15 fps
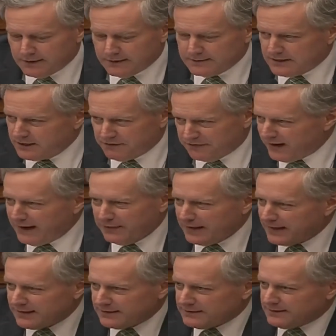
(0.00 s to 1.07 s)
Do you find
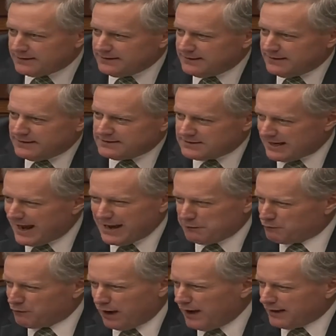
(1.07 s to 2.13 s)
that as
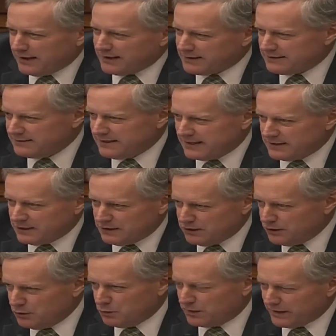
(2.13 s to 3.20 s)
ironic that
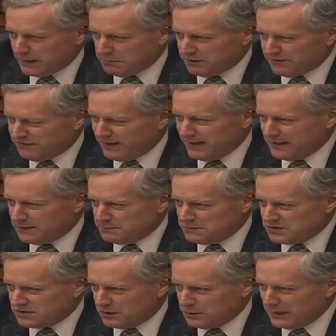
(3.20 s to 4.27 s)
you were able to find them
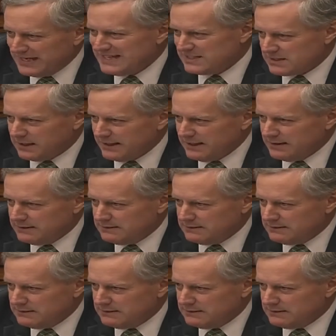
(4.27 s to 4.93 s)
so easily?